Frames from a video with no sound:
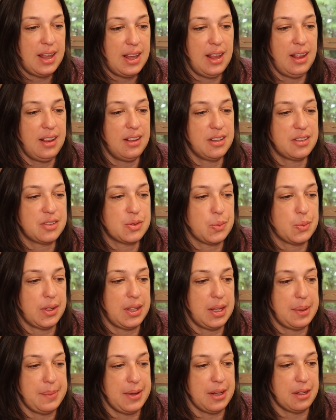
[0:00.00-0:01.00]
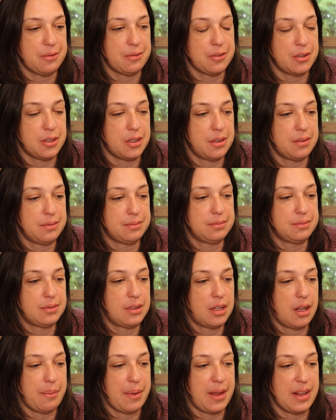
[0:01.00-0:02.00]
It looks really beautiful.
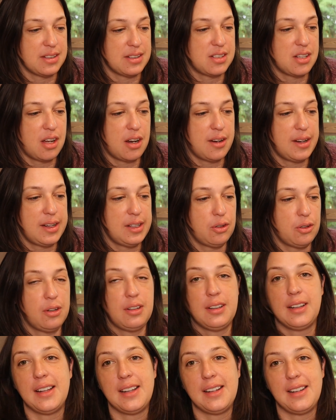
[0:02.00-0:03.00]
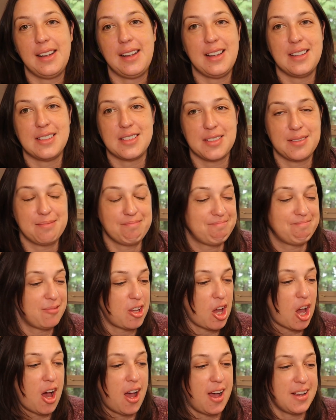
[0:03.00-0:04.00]
I mean, Sari Nordlund is
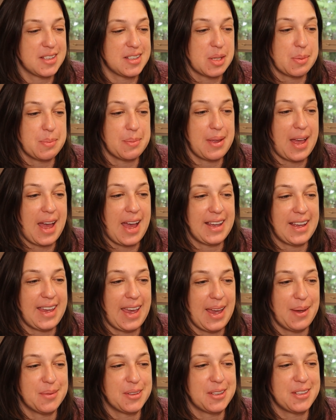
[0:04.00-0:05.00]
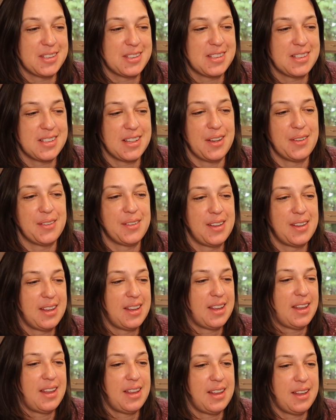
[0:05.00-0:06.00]
awesome at cables, so
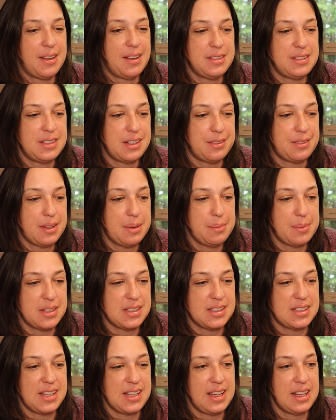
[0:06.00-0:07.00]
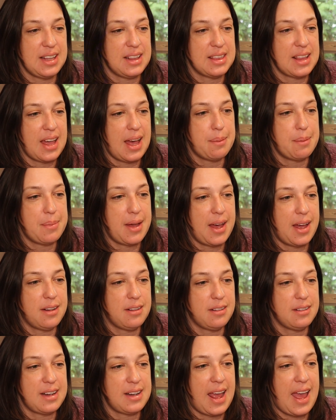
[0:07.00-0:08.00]
definitely been seeing that
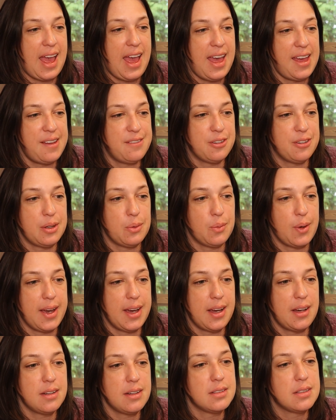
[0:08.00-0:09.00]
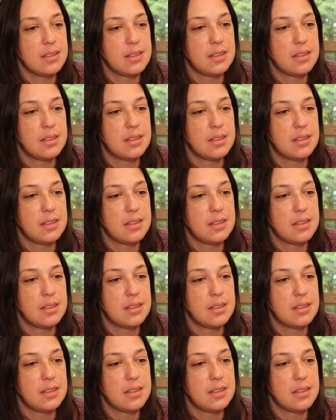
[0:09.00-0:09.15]
pattern everywhere.